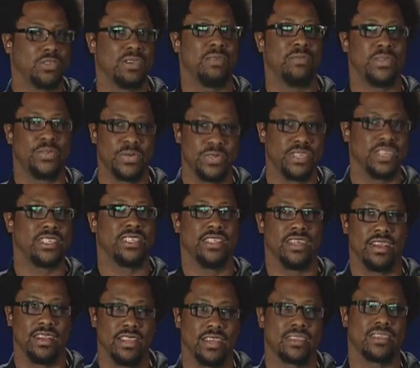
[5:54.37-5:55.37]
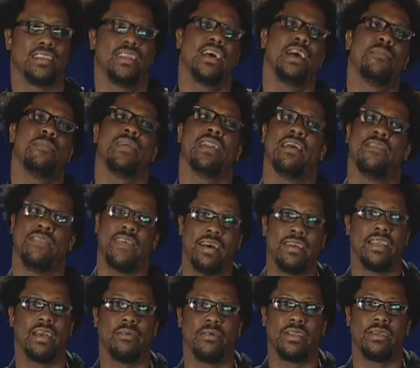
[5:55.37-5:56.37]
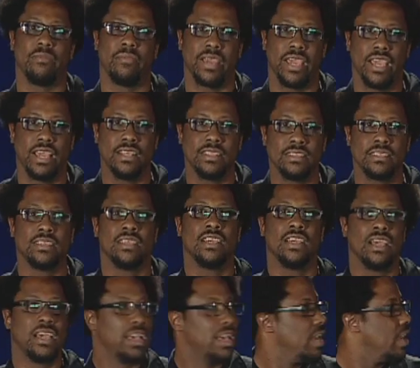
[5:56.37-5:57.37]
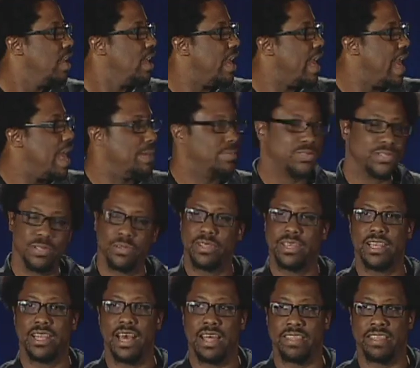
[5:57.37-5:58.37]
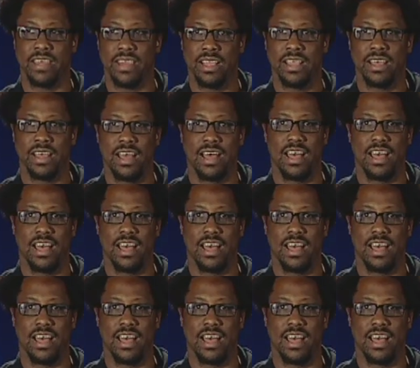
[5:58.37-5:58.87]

so I went to a dictionary and looked it up, and I found out what it means. Absolutely nothing.